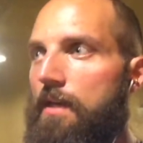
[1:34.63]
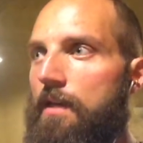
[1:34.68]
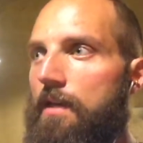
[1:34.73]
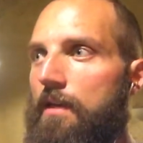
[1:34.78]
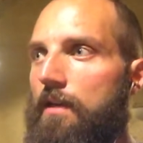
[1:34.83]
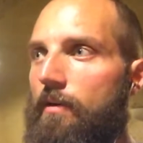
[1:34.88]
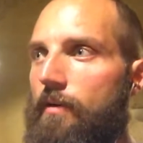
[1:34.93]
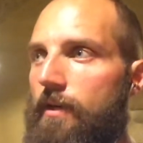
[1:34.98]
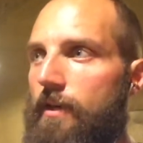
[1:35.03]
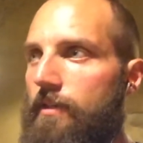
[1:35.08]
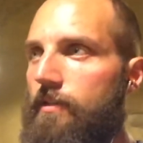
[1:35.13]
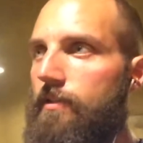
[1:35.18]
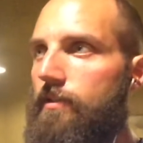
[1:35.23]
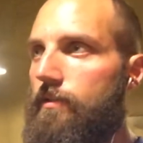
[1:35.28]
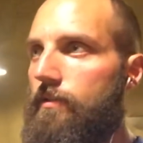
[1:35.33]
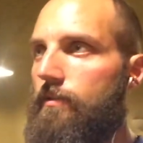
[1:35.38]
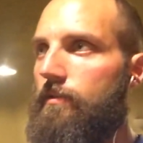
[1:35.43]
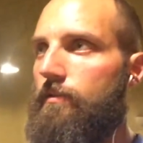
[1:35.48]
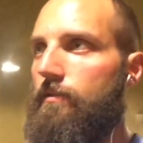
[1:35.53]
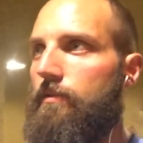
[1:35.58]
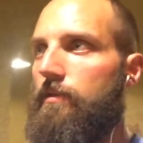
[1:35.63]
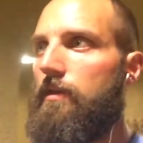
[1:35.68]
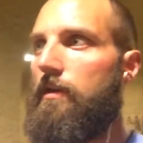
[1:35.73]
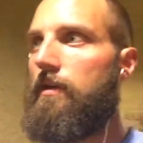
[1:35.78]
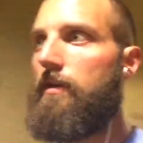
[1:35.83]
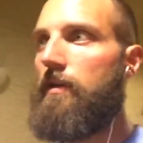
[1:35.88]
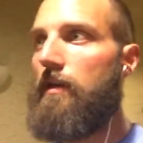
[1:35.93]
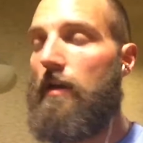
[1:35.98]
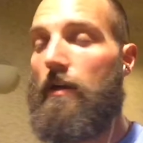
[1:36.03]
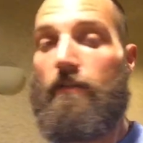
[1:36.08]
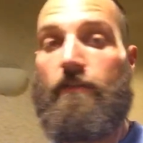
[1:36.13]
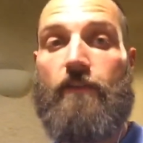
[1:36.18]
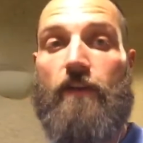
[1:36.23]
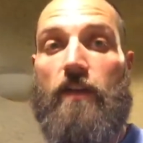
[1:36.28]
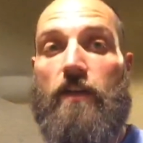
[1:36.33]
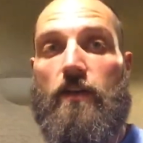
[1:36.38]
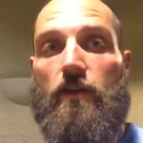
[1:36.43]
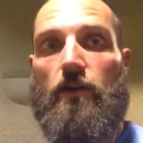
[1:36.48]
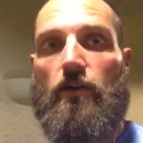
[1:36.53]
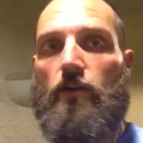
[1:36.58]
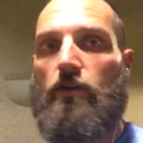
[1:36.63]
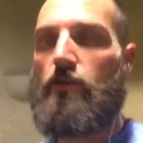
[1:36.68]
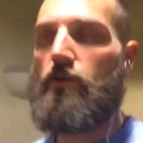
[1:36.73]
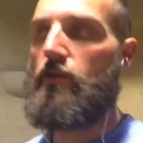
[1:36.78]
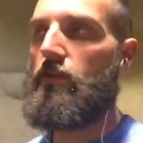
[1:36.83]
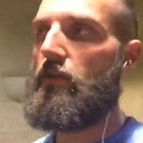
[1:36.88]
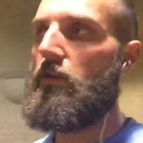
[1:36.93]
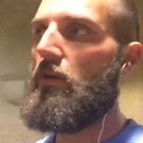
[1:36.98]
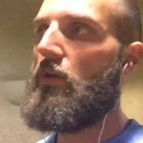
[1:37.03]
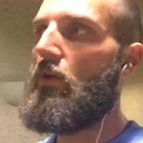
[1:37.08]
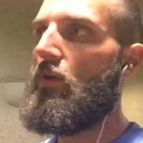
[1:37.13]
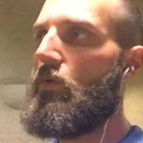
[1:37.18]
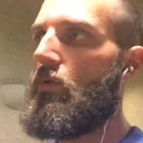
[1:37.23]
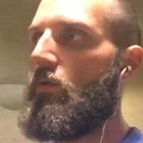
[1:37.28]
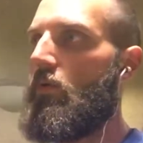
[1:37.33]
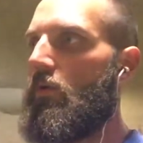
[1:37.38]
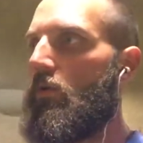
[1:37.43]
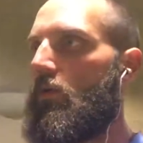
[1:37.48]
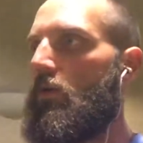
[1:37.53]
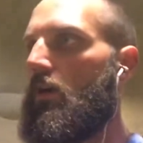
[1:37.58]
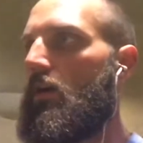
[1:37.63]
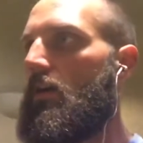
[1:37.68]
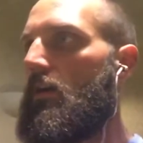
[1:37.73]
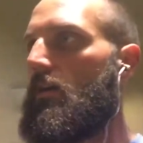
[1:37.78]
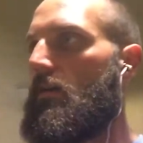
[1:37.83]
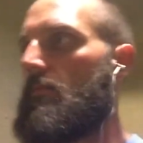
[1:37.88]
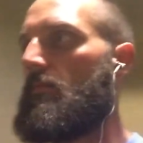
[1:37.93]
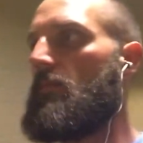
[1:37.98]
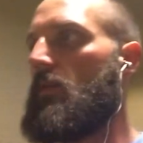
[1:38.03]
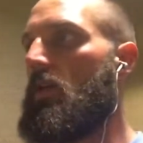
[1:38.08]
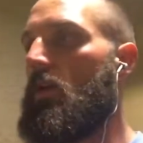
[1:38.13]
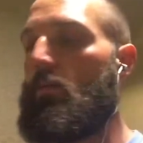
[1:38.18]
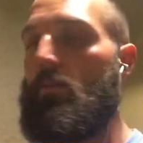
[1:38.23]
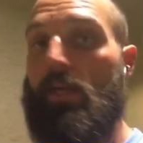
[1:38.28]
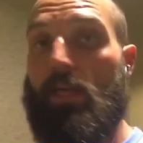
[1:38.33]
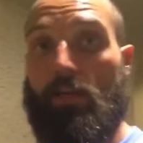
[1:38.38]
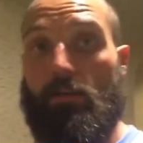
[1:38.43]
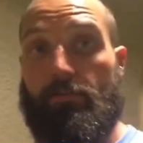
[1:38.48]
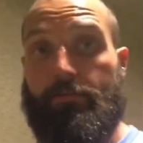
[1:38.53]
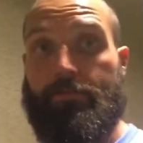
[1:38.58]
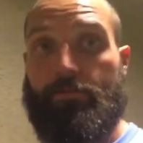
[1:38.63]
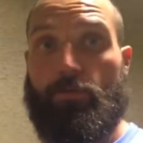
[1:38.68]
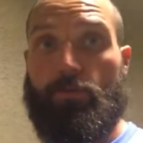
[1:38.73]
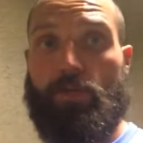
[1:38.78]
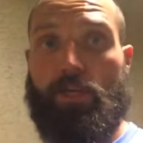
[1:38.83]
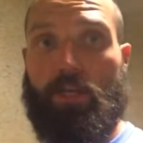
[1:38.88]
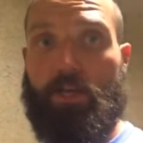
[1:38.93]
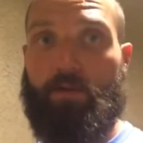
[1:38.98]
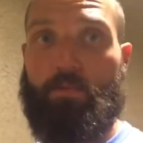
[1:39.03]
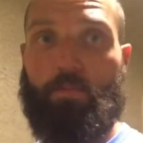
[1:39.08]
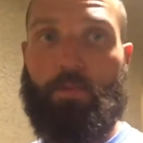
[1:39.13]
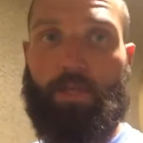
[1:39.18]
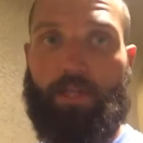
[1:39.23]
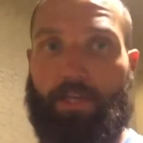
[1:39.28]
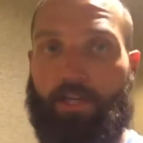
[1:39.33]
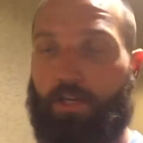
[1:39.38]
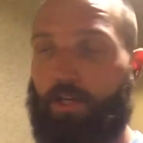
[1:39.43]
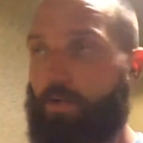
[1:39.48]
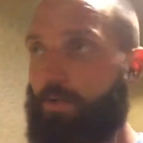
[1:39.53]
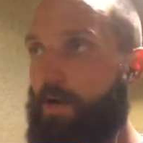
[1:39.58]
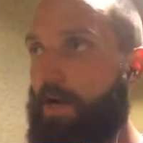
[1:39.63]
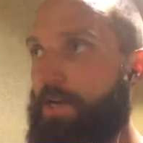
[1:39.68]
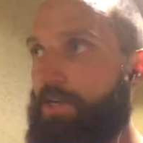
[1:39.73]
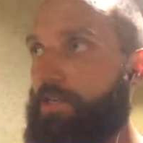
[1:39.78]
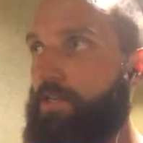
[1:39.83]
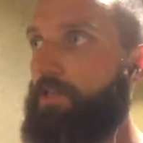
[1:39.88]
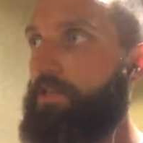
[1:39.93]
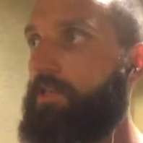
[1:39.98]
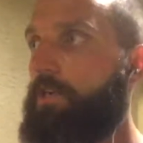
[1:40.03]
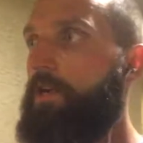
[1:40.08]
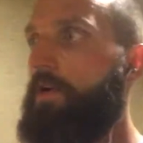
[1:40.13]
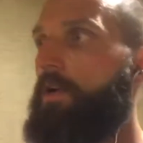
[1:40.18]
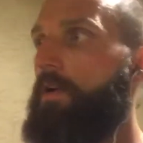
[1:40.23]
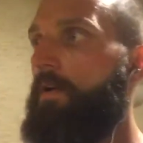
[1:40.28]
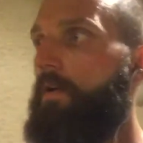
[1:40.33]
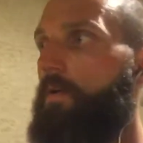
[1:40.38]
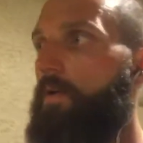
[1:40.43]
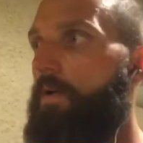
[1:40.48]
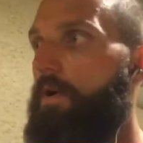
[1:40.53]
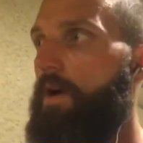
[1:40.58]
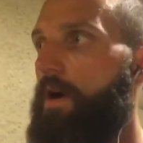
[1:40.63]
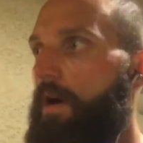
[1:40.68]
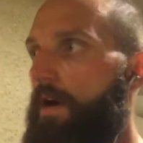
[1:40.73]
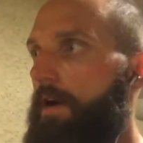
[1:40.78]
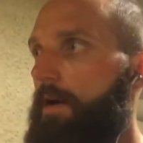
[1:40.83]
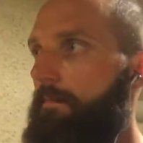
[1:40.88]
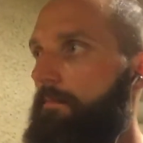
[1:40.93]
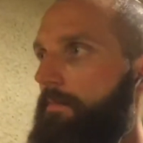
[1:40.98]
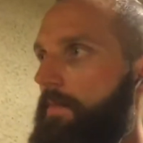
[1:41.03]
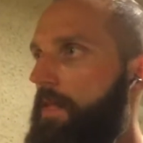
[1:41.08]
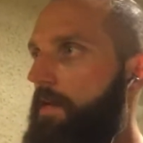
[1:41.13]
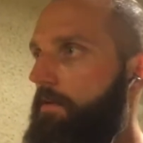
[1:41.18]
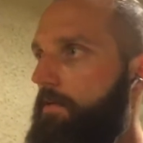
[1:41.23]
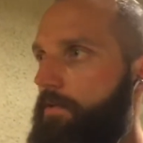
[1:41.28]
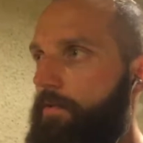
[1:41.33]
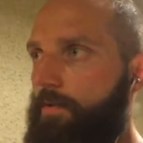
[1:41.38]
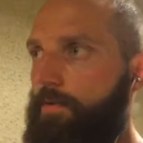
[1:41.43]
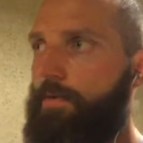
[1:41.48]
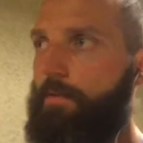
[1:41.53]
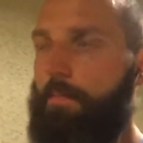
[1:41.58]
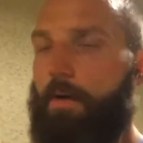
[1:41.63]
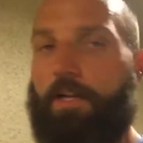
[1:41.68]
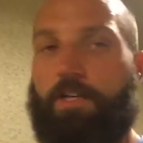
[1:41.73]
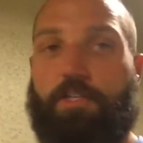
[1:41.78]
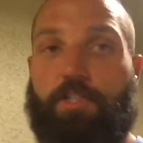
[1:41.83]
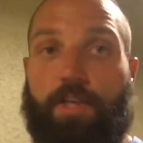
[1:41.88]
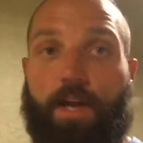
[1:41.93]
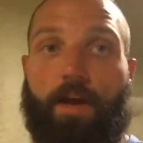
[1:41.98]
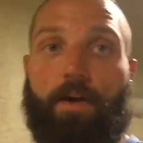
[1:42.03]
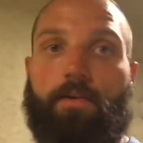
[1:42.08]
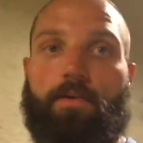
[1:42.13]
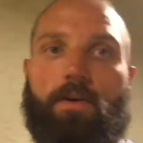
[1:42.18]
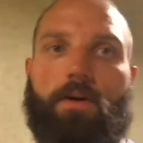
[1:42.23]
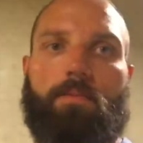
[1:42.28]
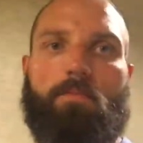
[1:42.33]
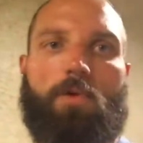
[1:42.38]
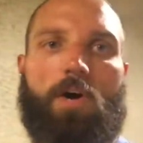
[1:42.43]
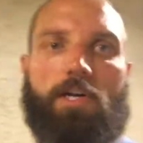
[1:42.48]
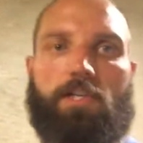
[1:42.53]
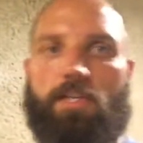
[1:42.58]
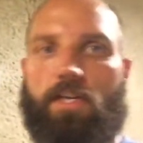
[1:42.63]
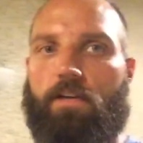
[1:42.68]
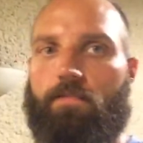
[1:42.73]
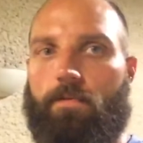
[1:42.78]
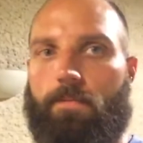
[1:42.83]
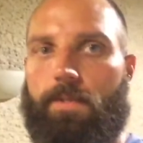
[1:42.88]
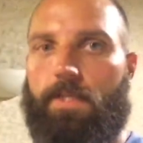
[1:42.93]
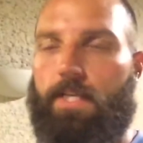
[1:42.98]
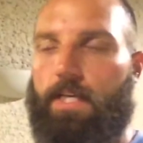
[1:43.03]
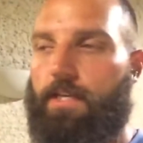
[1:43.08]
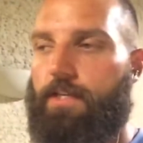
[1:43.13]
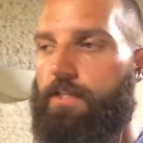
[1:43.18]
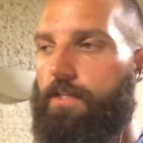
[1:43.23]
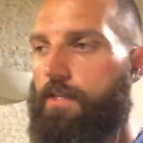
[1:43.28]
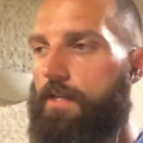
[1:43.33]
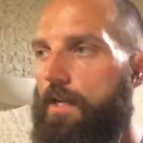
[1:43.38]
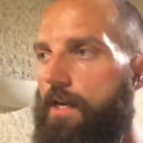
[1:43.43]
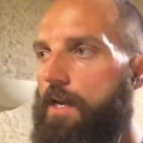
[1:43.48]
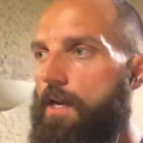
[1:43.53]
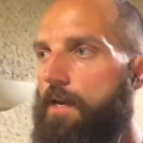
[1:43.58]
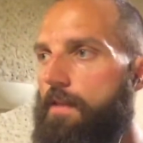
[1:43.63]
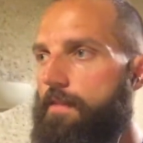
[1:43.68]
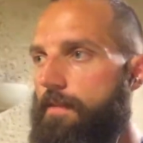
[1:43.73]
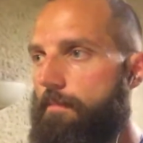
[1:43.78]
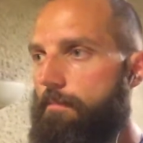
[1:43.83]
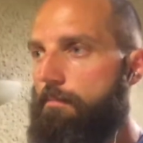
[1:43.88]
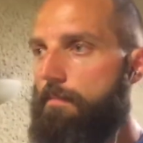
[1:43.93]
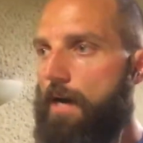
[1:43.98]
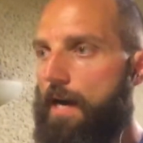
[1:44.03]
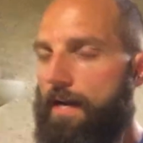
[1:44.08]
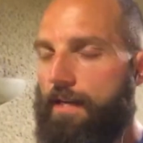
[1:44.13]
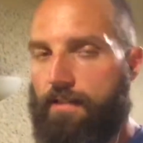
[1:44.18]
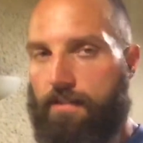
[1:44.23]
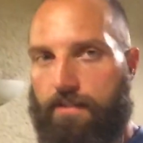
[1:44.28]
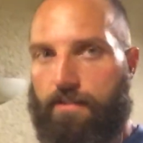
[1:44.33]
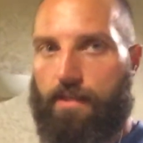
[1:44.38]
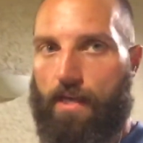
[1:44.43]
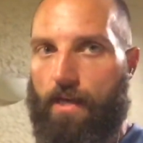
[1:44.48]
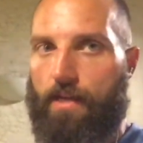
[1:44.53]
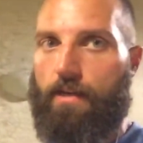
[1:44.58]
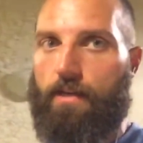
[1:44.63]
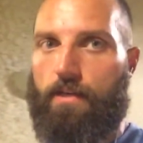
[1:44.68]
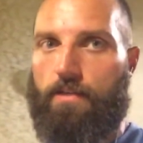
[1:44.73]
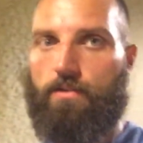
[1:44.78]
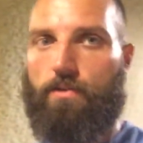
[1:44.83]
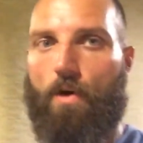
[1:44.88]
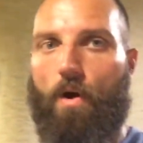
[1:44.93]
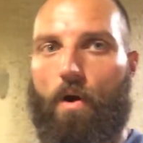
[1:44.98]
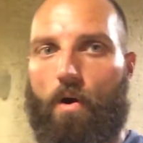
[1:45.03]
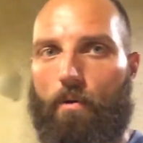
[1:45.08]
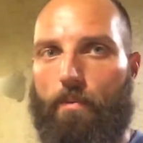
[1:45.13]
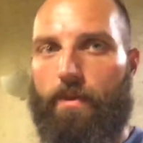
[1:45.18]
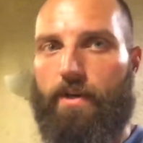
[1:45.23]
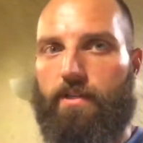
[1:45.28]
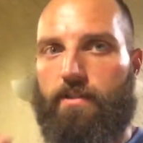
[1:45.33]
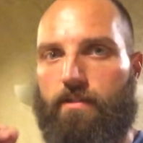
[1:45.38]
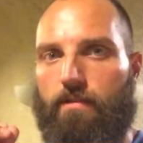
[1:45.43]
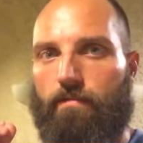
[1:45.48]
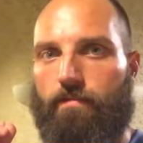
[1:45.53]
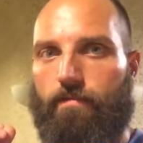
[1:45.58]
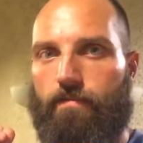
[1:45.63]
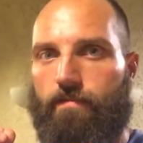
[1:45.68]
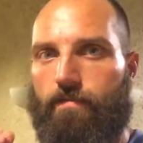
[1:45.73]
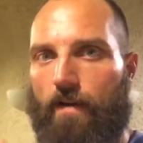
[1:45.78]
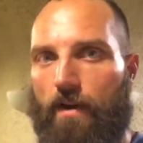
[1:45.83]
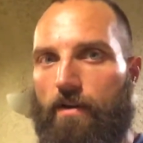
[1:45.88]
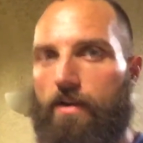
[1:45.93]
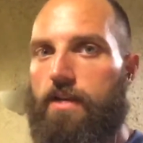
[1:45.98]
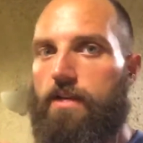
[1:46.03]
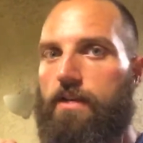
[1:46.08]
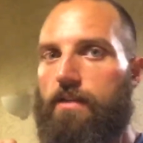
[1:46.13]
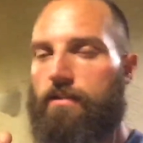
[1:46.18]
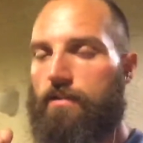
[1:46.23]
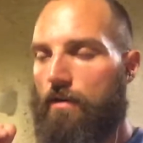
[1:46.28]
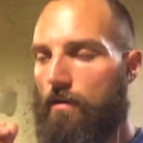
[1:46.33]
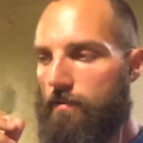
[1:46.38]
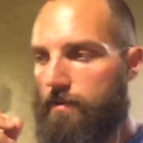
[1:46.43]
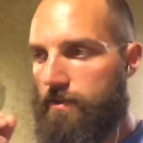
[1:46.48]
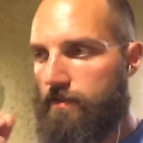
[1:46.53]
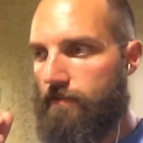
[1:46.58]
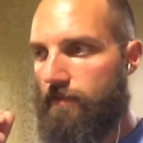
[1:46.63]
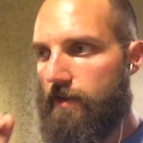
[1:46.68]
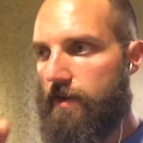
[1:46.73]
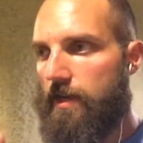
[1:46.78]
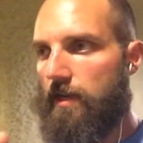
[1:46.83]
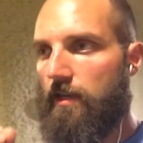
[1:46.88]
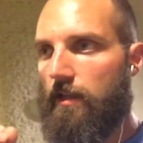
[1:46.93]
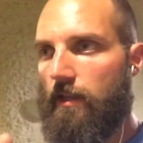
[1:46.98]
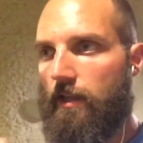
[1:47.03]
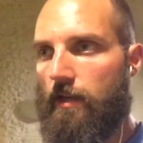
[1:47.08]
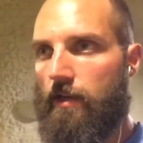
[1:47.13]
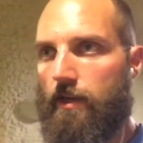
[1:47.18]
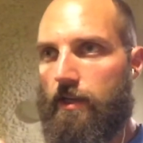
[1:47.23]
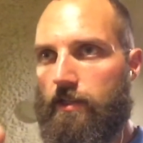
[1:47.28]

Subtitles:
going to a vineyard, or we get fruit in and we're going to crush, or I'm doing a punch down, or I'm watching a fermentation, the mindset is always very clear.